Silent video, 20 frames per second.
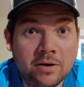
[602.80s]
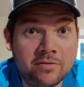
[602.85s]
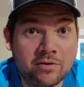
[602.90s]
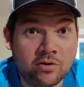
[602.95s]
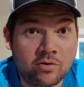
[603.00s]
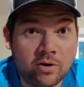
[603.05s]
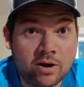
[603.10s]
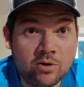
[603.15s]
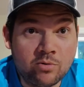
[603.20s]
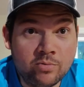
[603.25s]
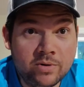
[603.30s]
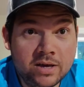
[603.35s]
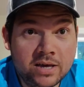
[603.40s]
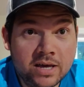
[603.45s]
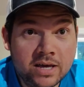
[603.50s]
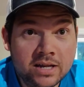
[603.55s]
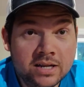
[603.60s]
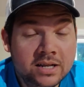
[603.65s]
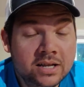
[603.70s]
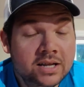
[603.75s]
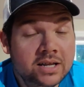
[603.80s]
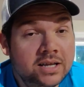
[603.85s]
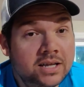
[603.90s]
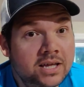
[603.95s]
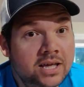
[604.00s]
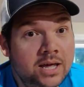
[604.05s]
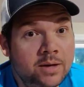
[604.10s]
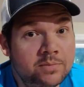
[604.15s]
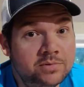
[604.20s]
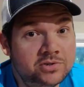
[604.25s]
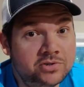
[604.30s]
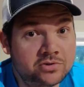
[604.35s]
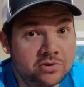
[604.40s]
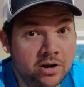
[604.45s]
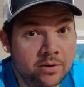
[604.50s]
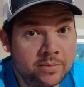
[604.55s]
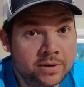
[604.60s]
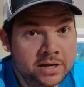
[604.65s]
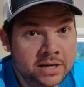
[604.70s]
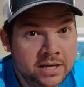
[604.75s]
I hope you have a great weekend. Keep
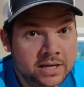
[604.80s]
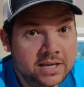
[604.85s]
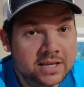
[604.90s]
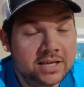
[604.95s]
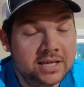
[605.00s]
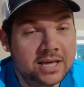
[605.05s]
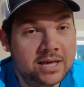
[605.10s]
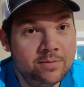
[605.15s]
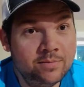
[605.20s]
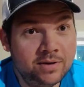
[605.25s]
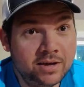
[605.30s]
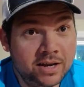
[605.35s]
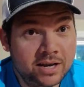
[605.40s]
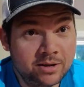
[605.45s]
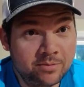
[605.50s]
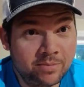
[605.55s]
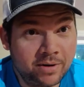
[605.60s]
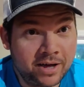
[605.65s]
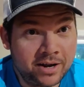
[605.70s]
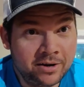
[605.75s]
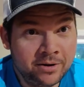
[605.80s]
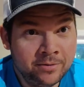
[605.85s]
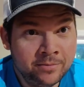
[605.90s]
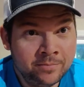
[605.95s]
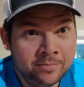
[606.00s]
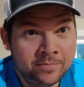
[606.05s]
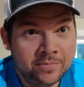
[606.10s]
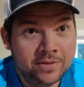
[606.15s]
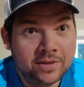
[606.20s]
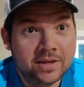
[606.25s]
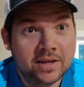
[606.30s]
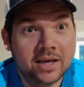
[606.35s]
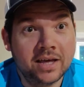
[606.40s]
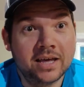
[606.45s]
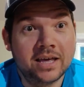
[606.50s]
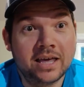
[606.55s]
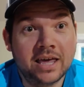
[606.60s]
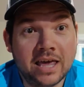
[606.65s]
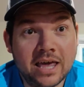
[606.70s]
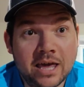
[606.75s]
strumming. Keep getting better.
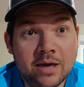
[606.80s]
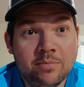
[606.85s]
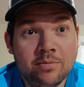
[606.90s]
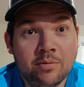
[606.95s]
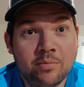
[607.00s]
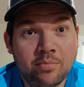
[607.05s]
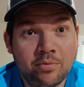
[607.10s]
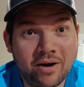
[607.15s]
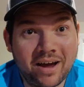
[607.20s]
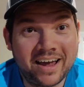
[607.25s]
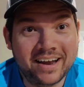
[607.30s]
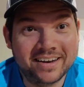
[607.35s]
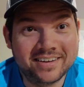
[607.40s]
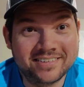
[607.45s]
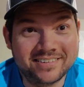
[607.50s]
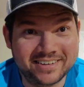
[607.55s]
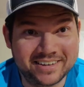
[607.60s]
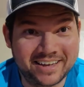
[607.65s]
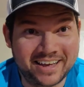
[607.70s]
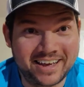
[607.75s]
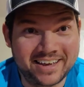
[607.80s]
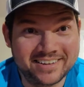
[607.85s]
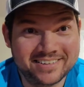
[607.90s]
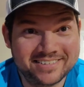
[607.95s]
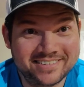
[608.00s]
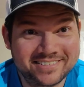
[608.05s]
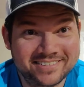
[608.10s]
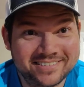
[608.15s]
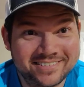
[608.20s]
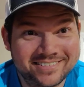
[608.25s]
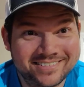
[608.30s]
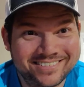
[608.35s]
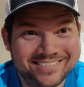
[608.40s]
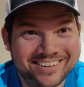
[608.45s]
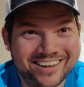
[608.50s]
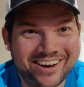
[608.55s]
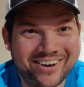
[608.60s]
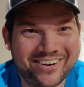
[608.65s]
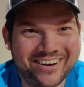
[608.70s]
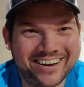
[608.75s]
Keep practicing, guys.
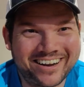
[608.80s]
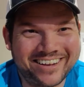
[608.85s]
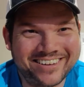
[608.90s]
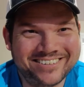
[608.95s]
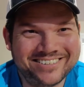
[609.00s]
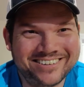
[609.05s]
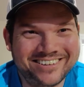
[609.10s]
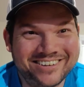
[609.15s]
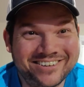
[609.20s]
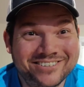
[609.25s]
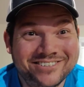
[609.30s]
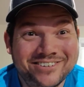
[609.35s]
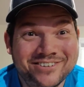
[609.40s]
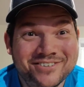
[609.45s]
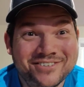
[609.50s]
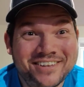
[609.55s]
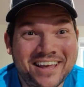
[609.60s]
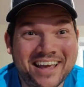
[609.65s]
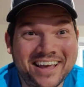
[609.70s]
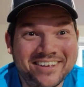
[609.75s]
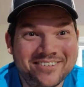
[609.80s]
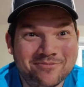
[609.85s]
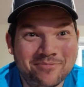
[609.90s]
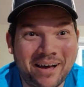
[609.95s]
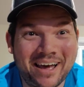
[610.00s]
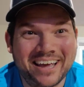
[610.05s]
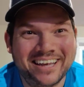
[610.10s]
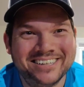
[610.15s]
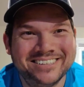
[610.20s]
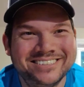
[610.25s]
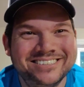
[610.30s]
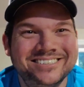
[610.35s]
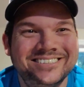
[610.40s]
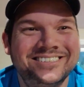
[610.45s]
All right, I'll see you on Tuesday. Bye.